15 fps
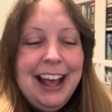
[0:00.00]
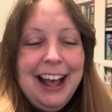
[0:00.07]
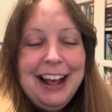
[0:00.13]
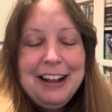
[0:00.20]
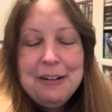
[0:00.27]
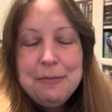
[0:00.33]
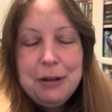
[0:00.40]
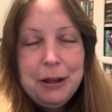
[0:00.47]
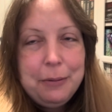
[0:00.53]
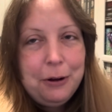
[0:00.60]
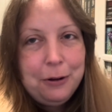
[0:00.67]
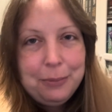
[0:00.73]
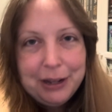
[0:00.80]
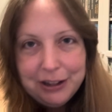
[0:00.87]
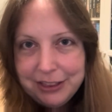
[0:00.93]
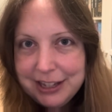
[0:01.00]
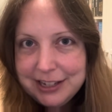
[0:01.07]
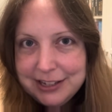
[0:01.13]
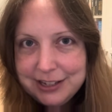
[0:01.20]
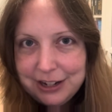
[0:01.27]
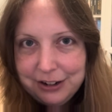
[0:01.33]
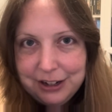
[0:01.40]
Oh my god, they're
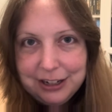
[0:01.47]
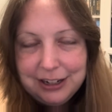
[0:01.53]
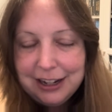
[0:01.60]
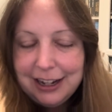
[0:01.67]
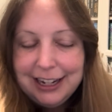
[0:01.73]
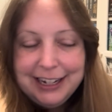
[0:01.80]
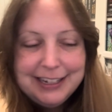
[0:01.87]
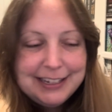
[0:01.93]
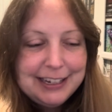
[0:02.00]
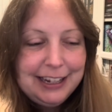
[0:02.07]
so good, guys.